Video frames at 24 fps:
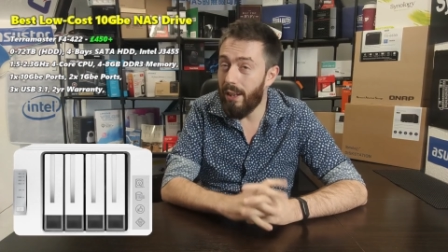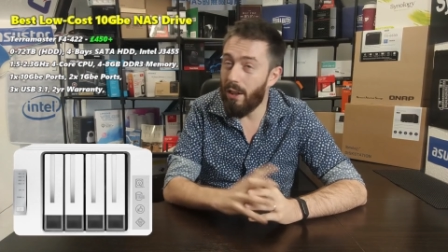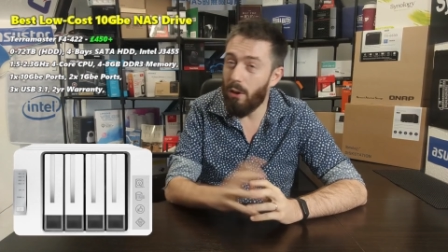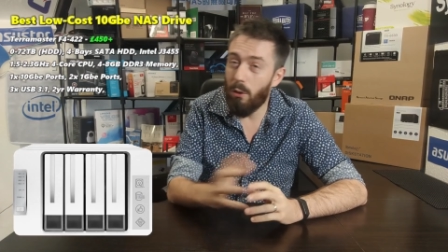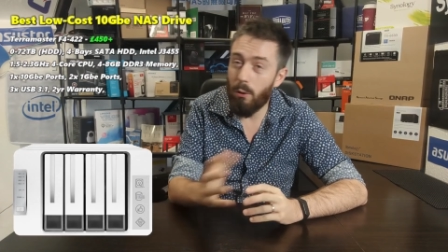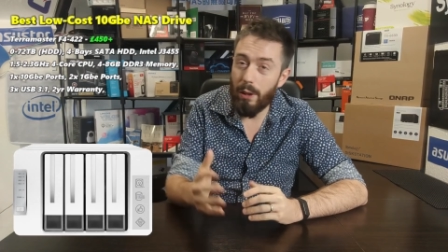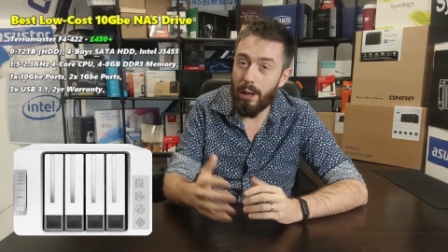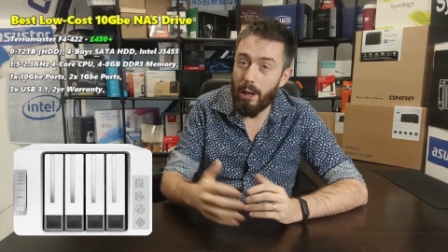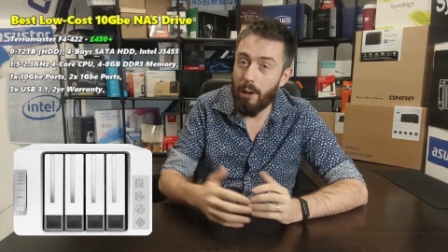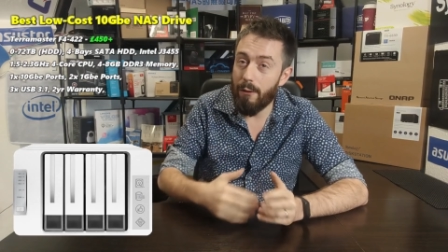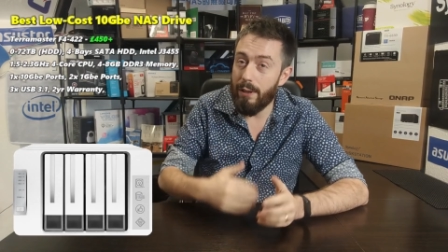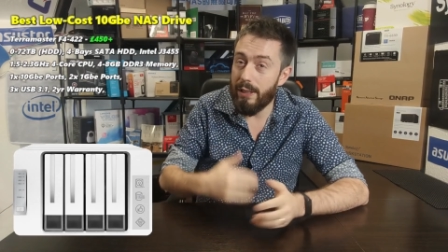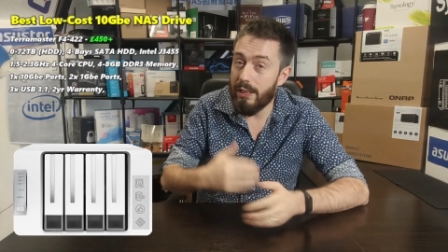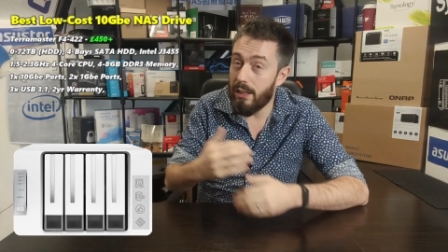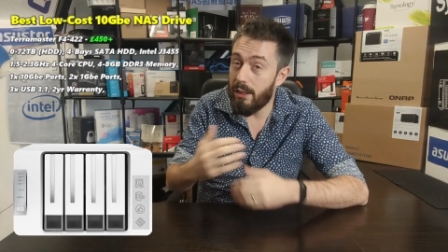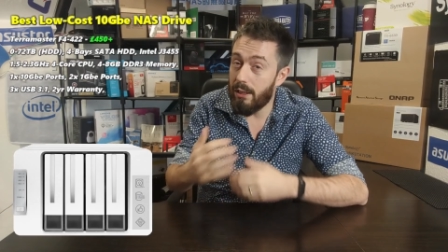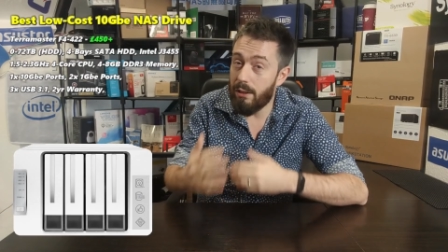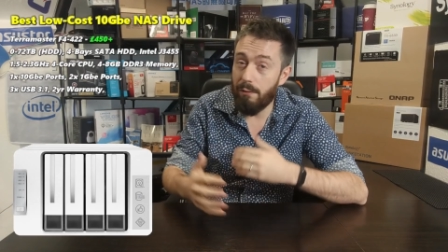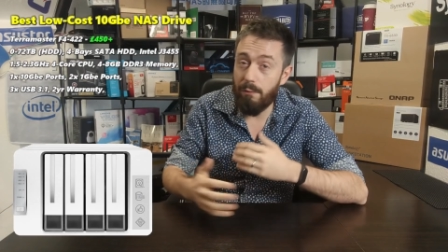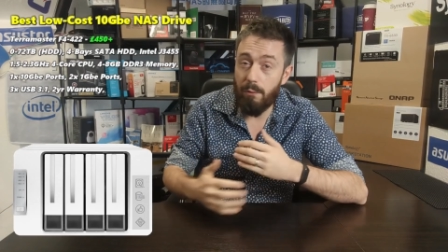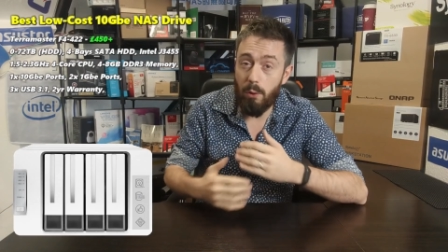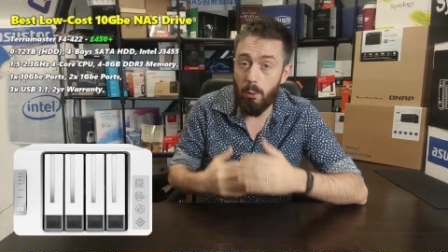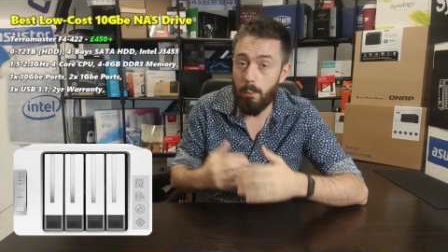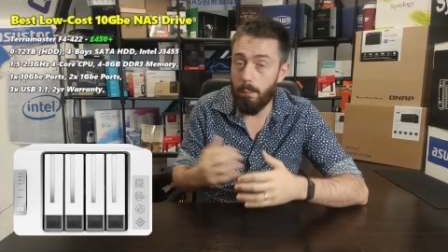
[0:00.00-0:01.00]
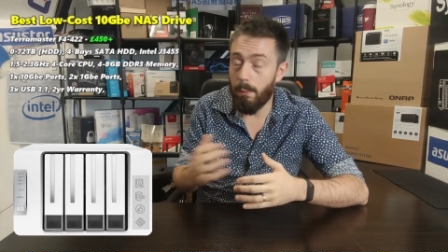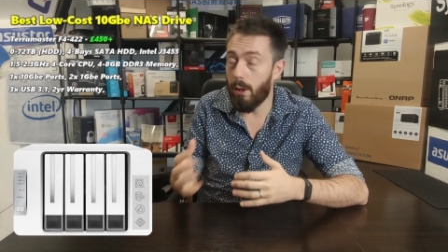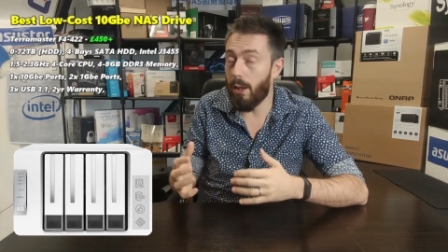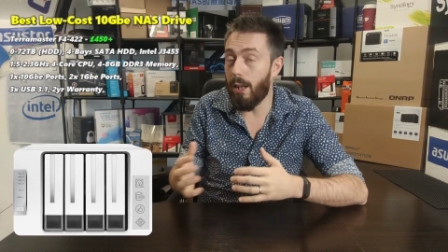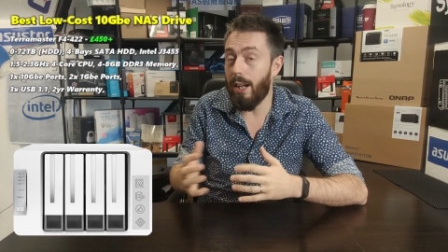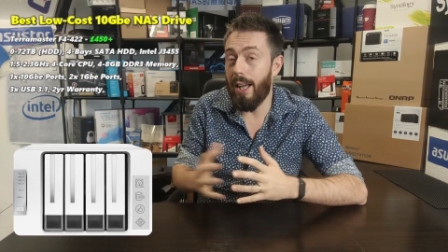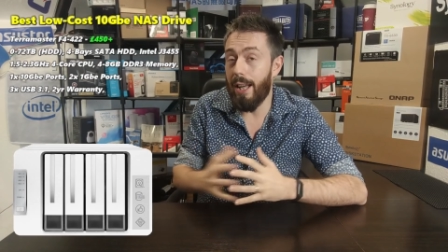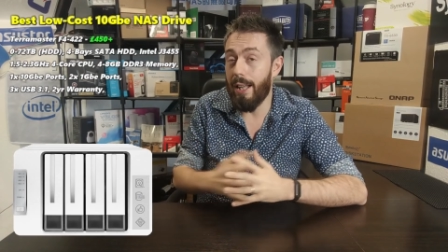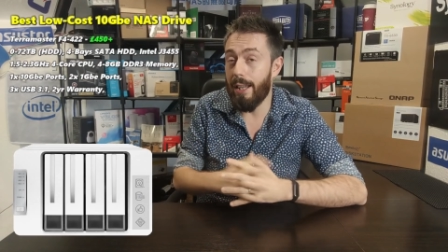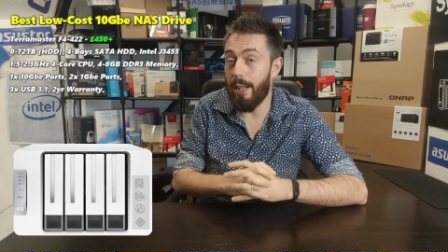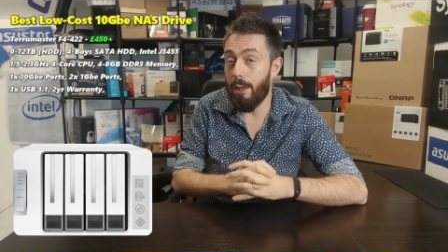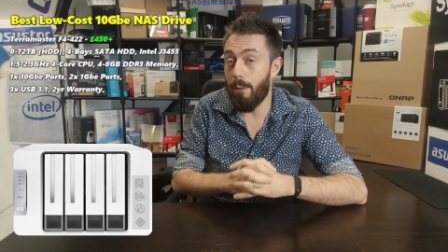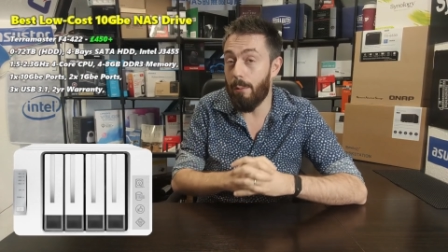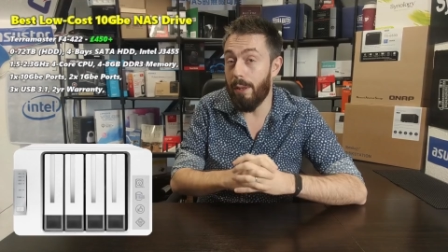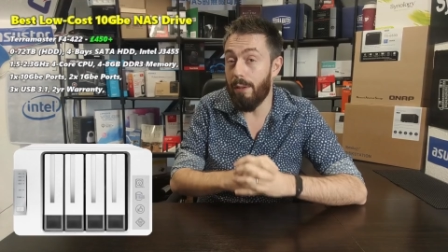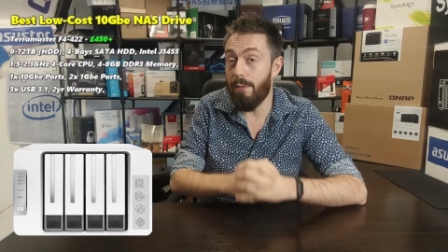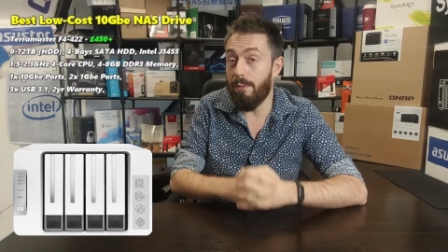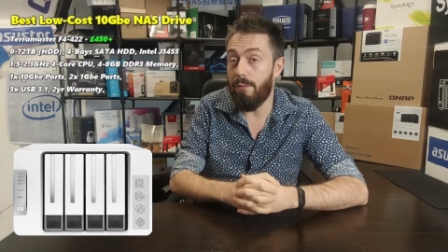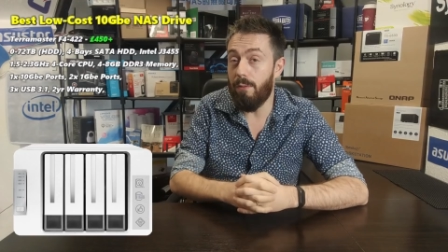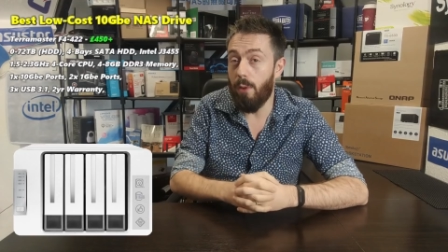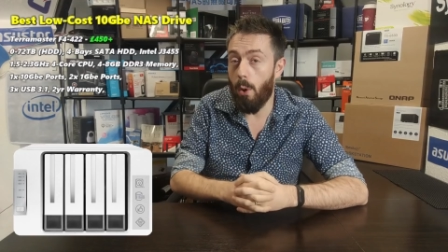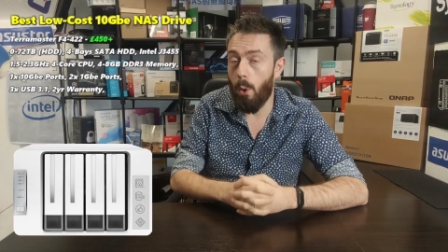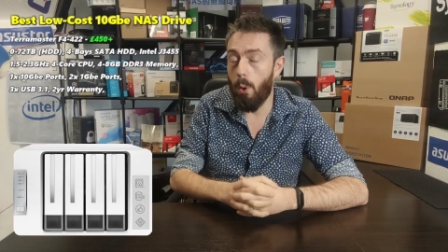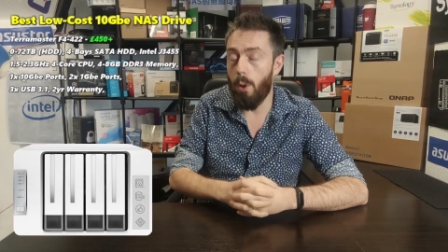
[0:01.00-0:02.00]
and though there is a default model out there
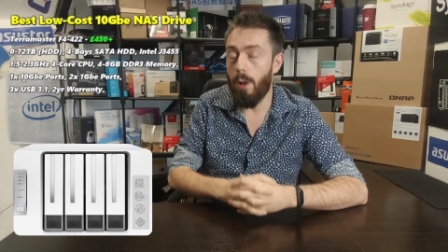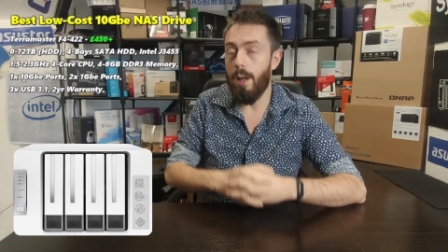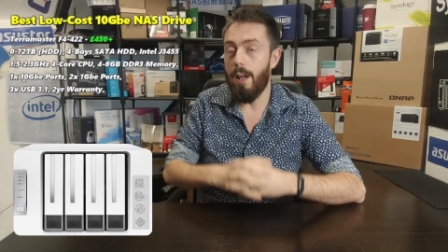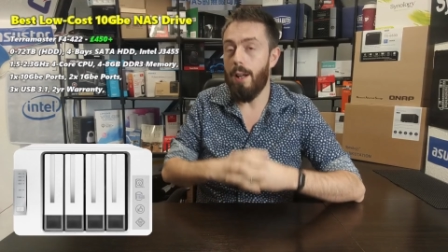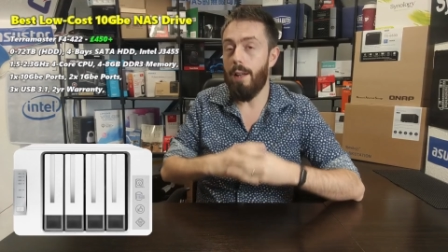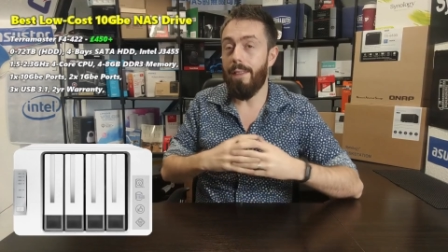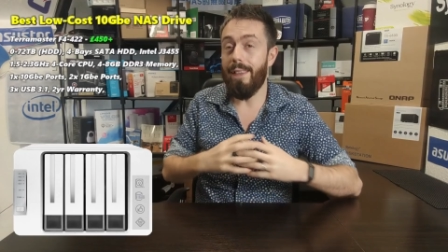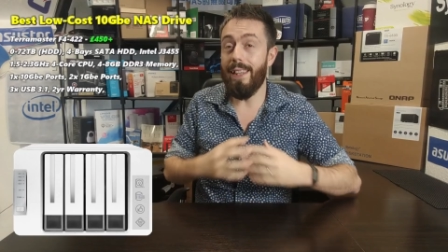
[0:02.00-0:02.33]
with four,